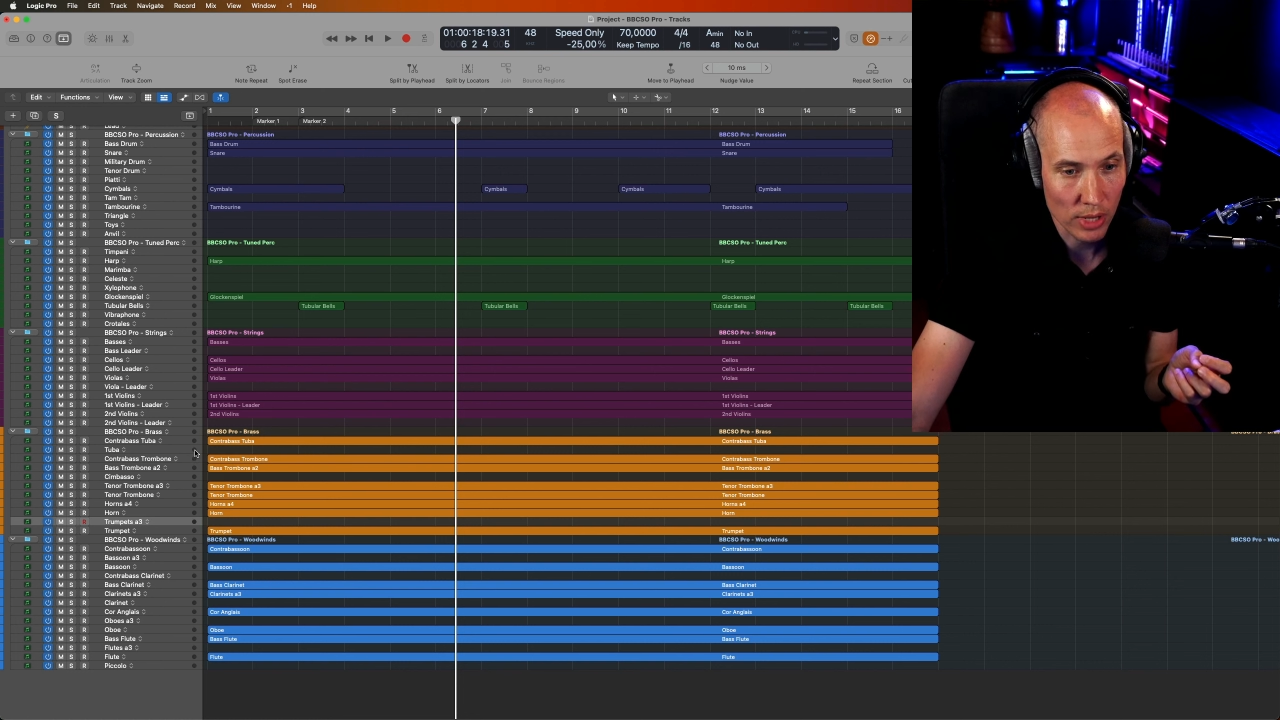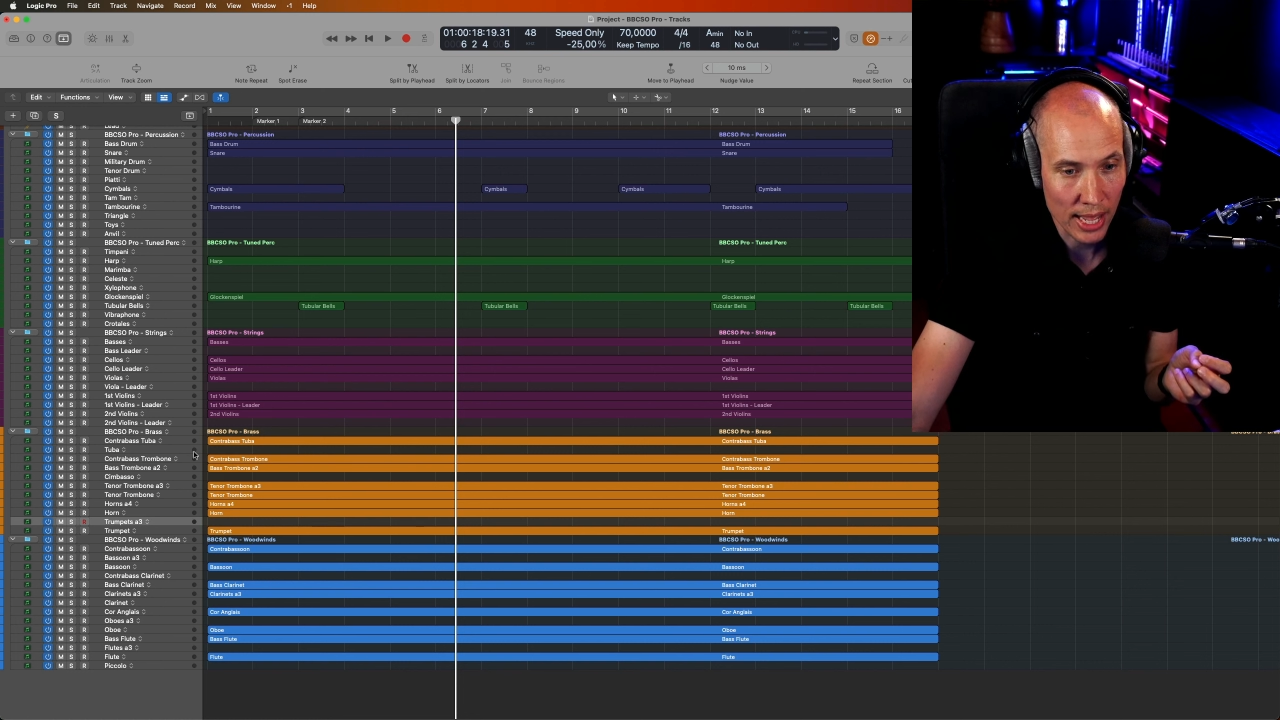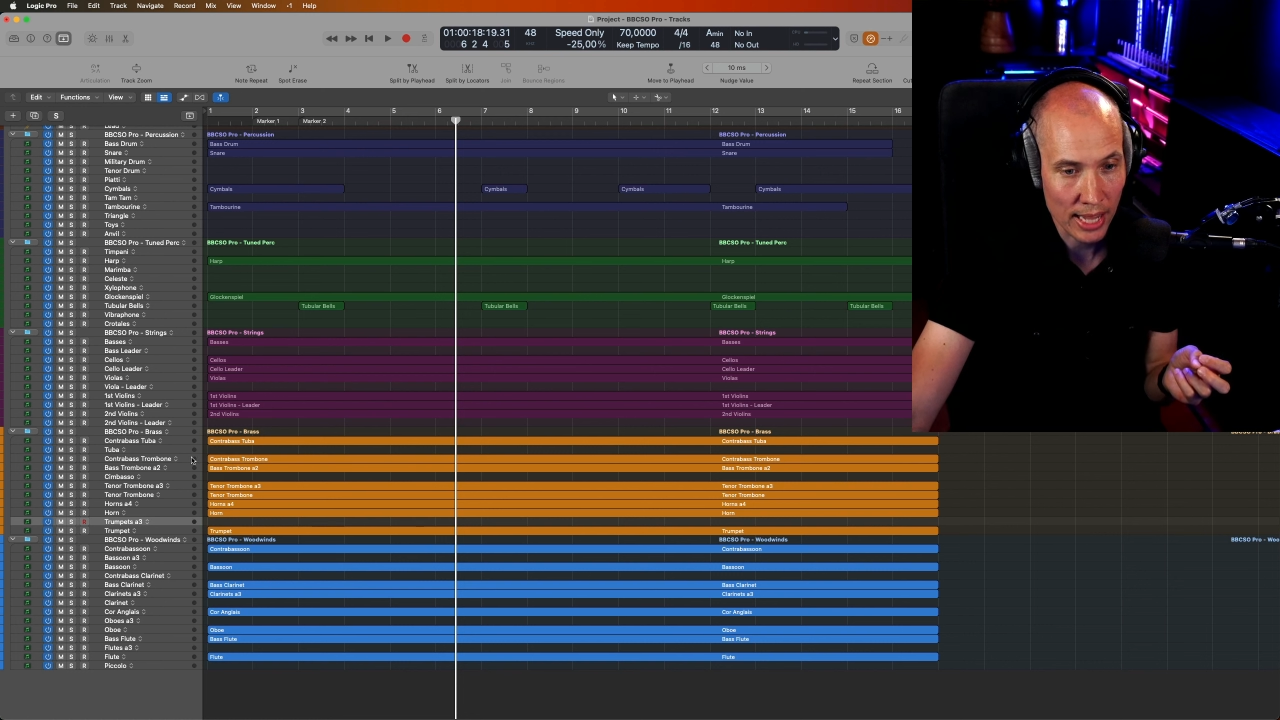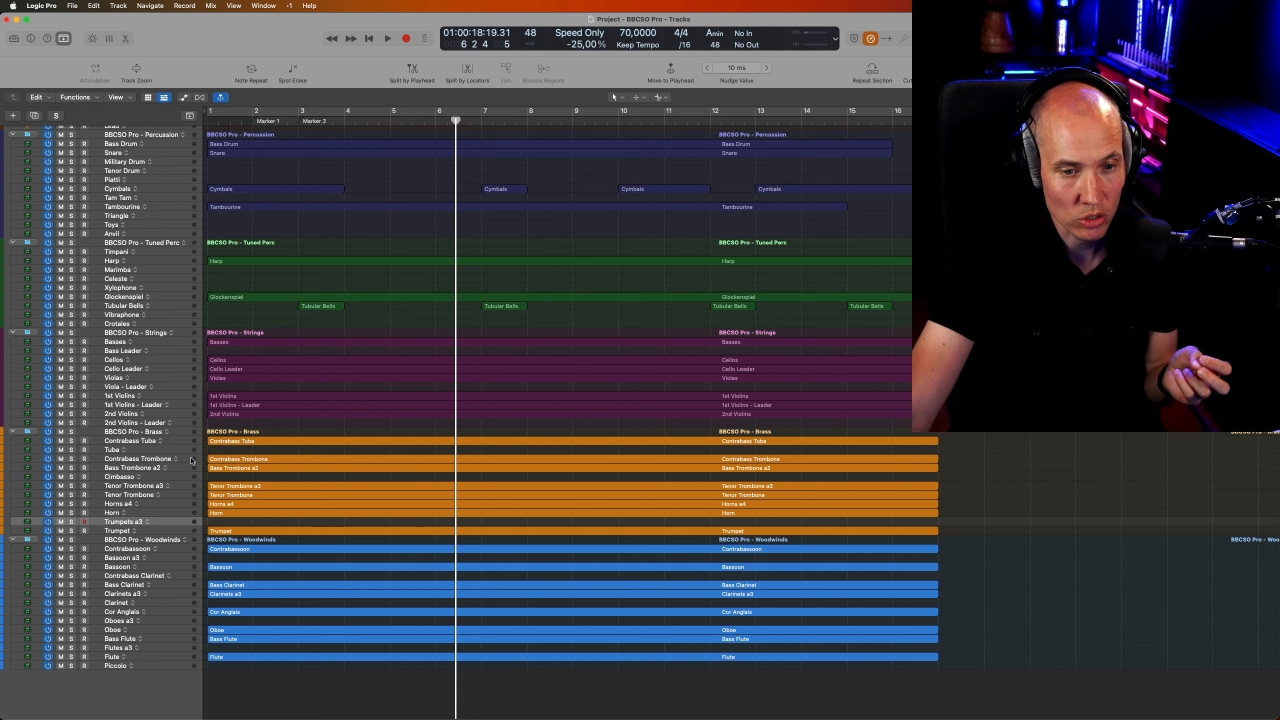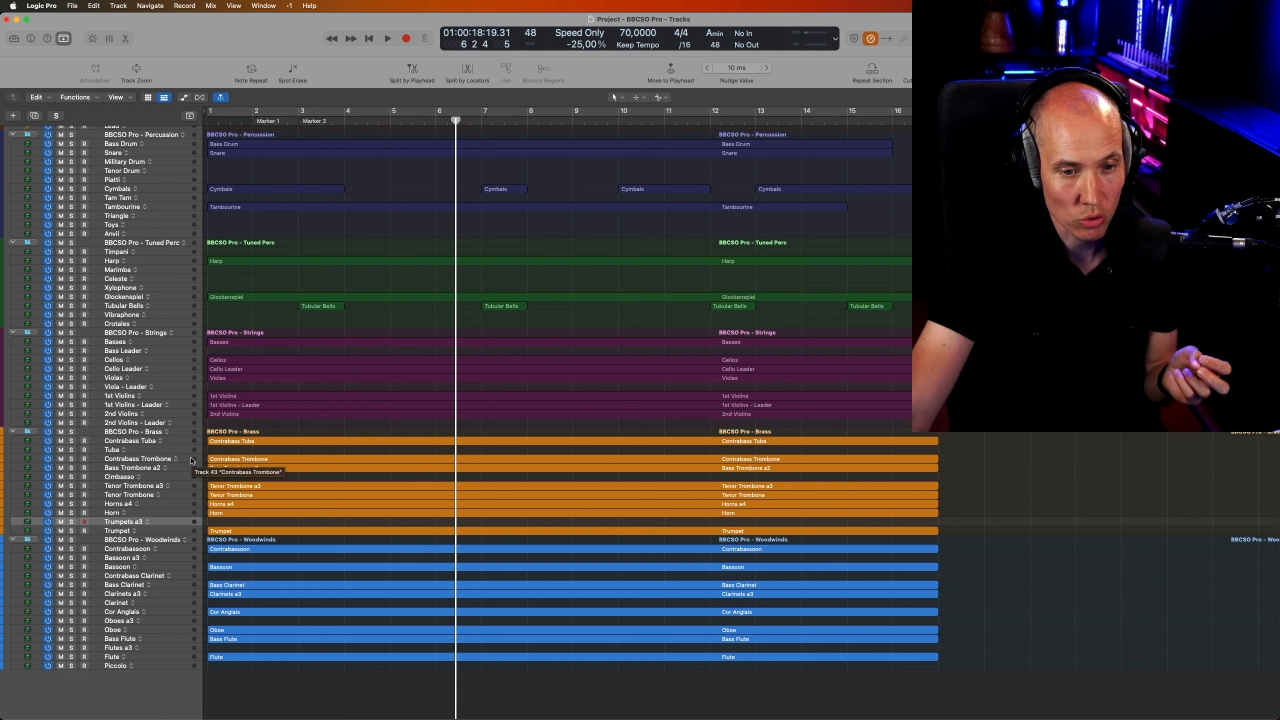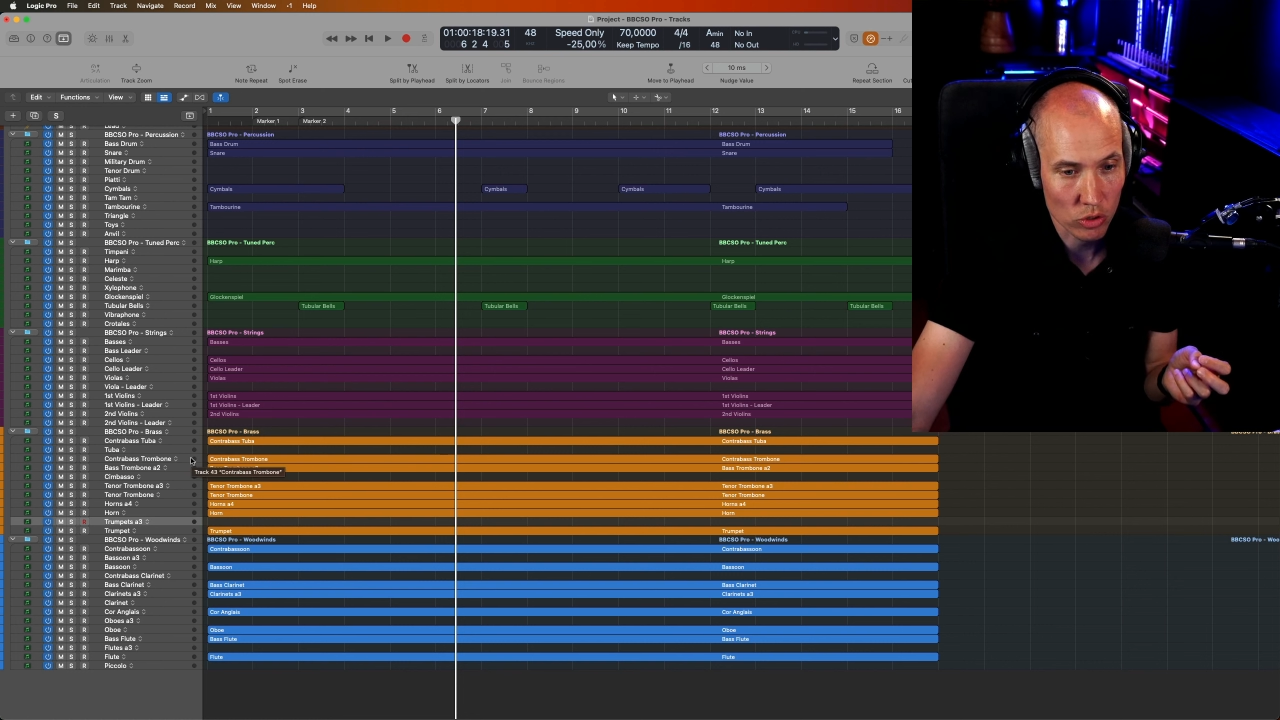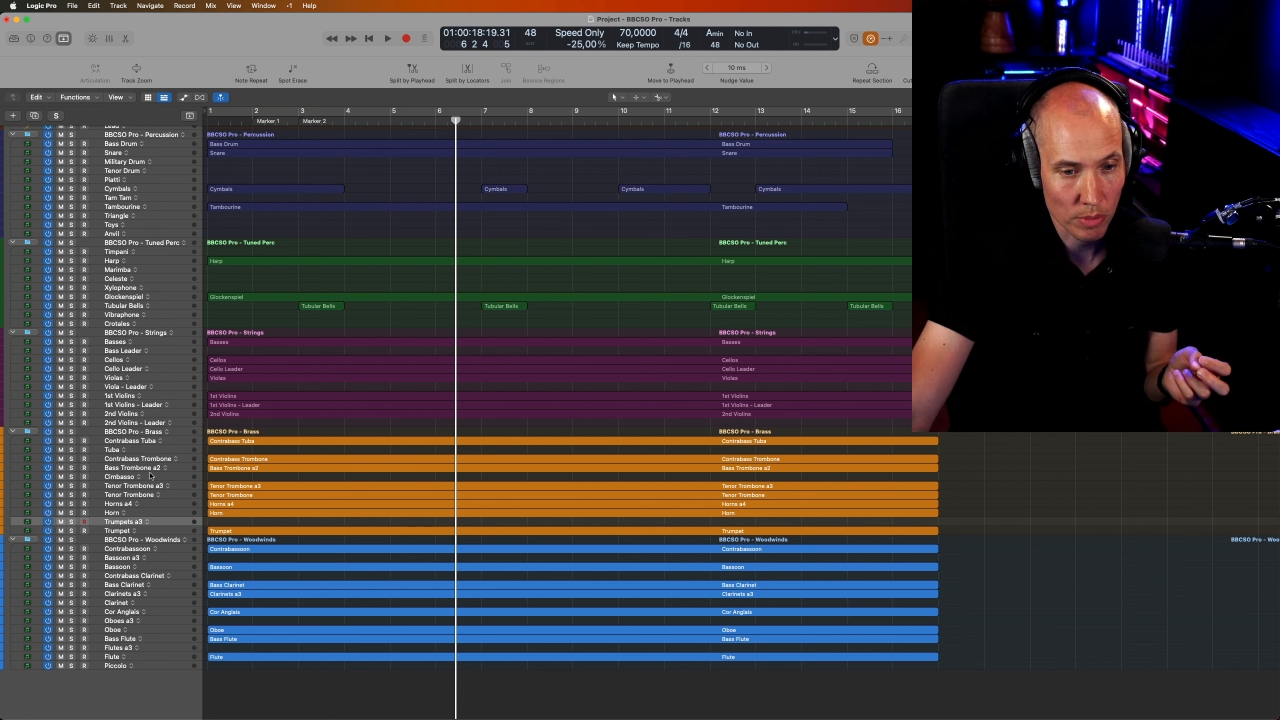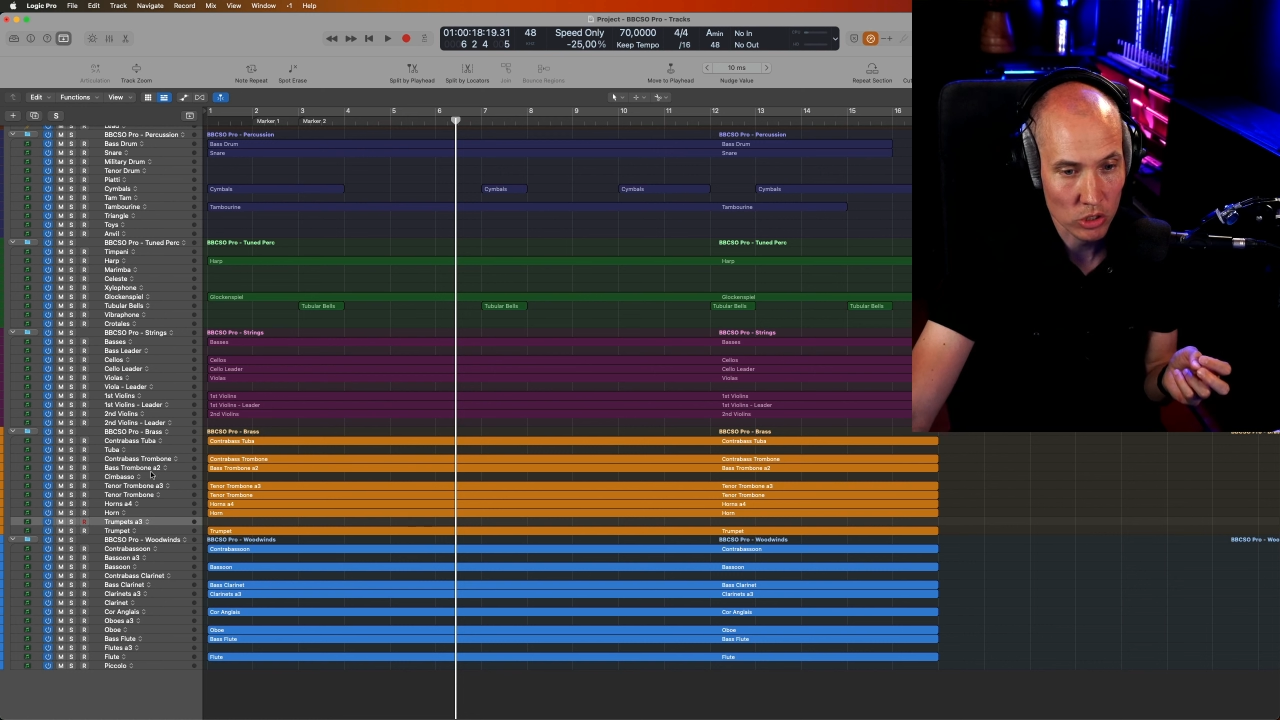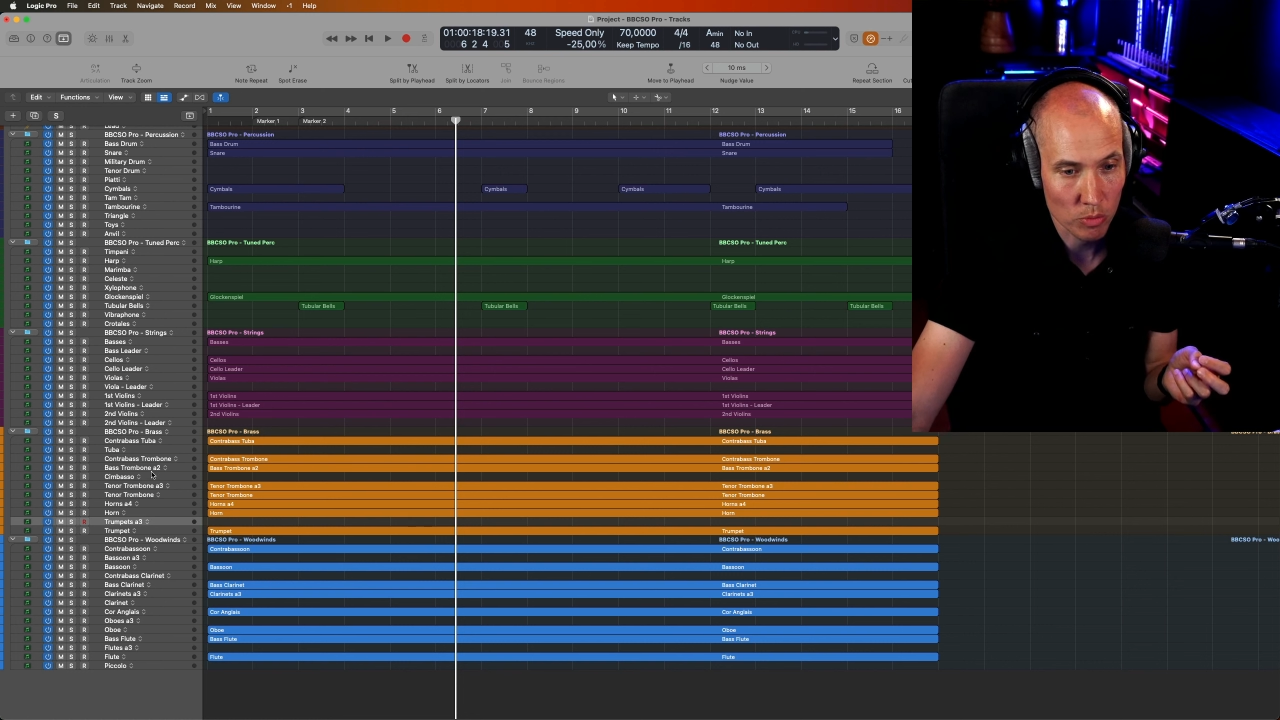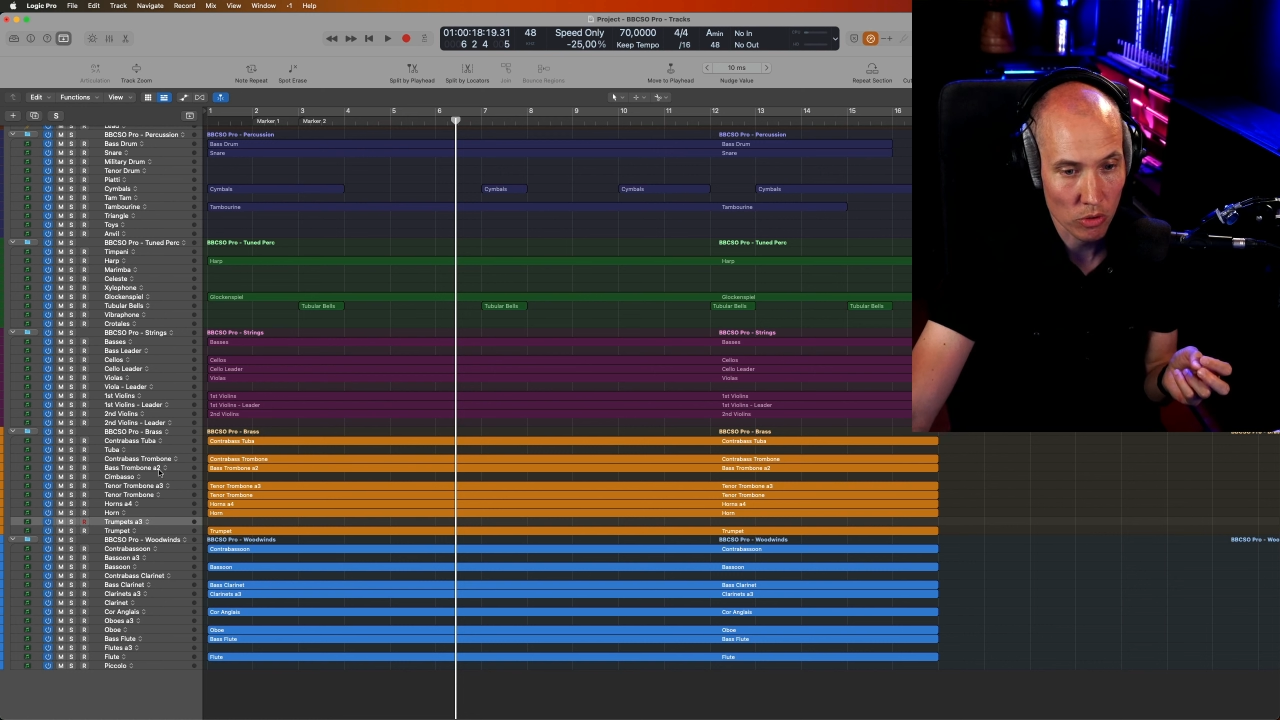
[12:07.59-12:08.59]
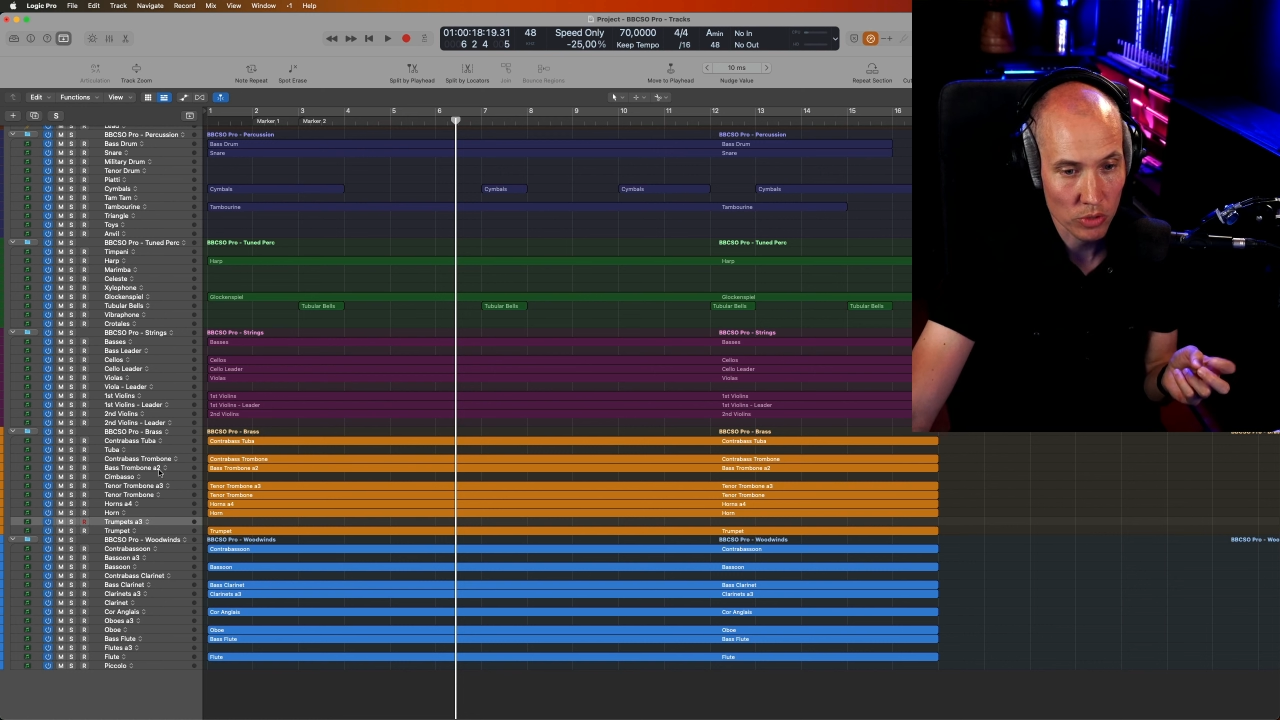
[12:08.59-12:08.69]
and contrabass trombone,